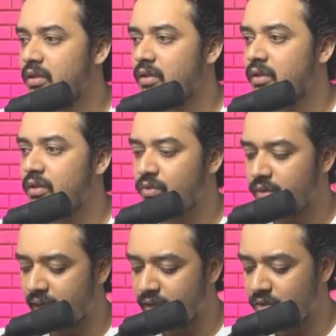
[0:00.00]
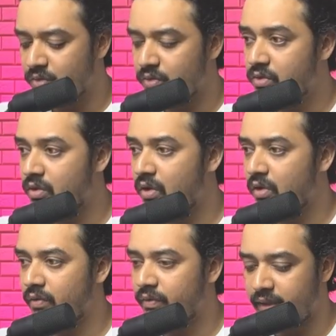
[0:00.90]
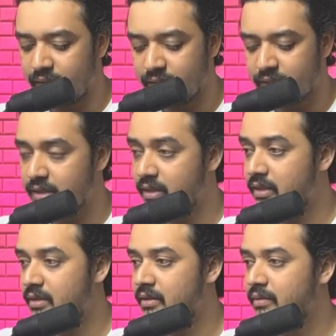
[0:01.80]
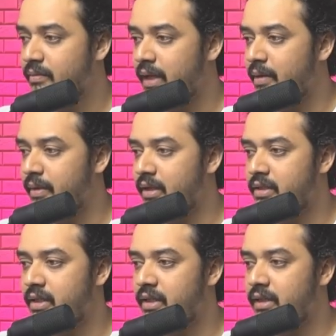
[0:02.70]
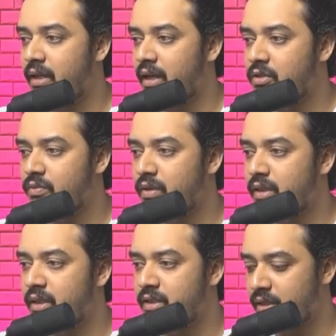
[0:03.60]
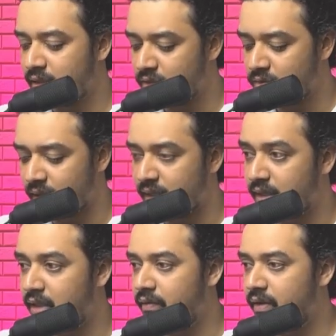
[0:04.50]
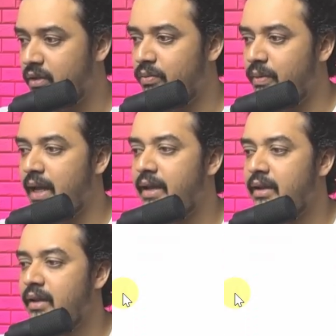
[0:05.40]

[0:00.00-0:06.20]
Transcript: you can use all of these parameters here. The last one is nothing, so I can leave it to blank.